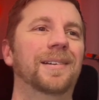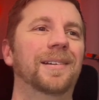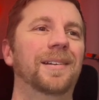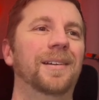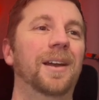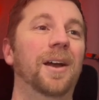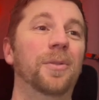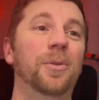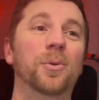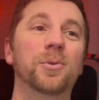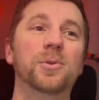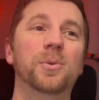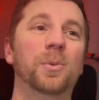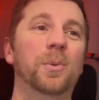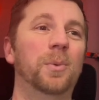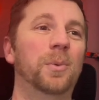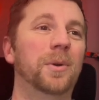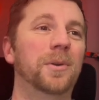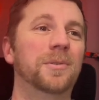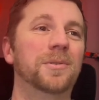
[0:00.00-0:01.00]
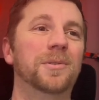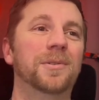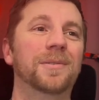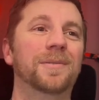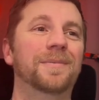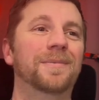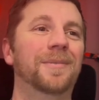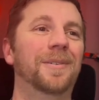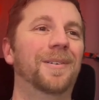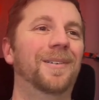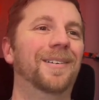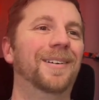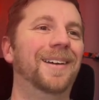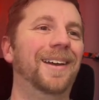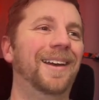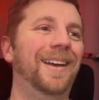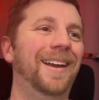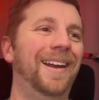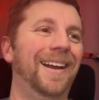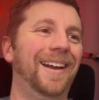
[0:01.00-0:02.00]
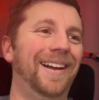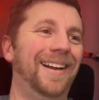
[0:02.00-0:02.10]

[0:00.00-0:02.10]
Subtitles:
Yeah, those are the words. Okay.